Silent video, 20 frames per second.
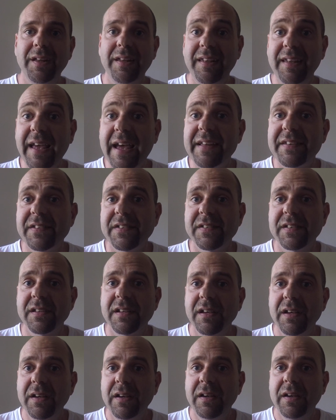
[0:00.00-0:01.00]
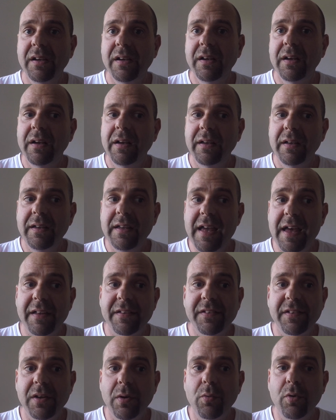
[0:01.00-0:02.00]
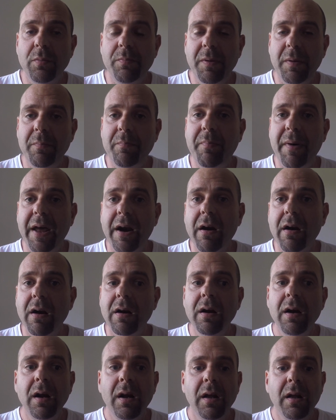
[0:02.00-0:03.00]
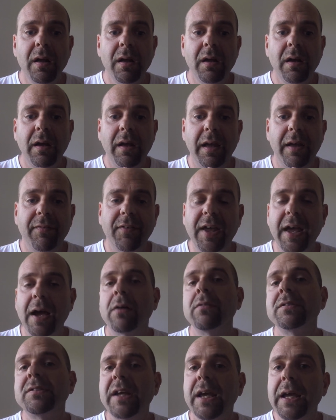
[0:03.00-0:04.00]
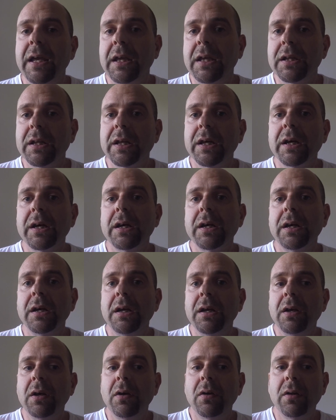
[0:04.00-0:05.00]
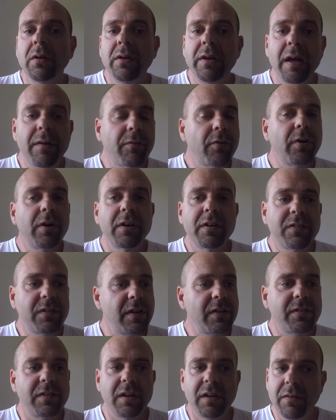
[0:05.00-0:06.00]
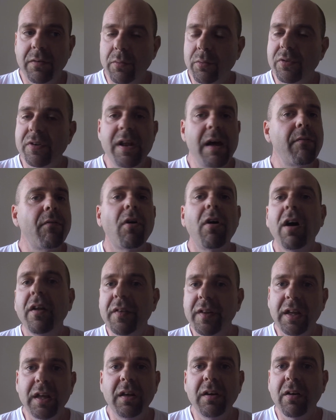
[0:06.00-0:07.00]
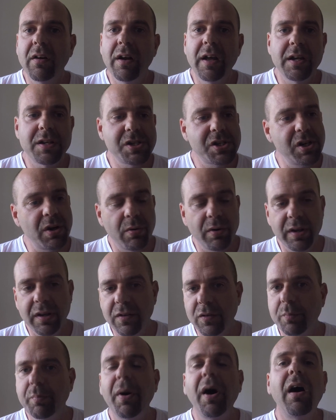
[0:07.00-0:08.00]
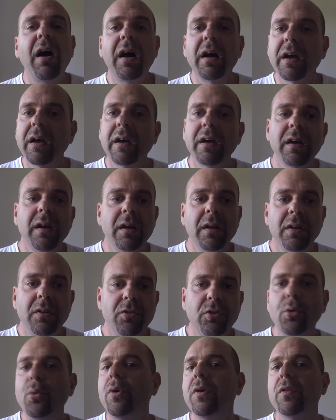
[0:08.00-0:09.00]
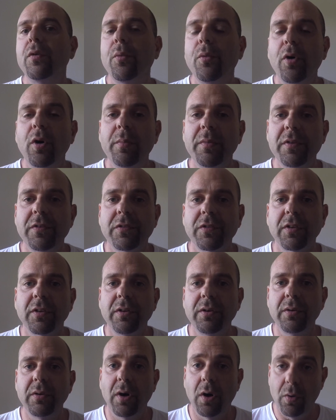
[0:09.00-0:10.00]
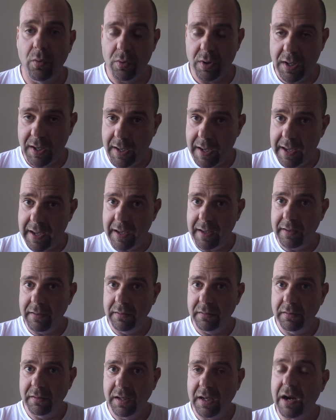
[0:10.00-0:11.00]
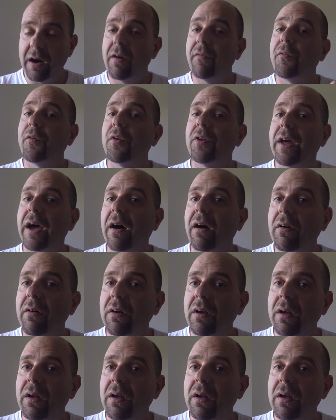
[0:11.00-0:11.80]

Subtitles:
yes, it would be better if Count Dankula never existed. He was never on the internet showing his pug doing the Roman salute. Okay, careful now.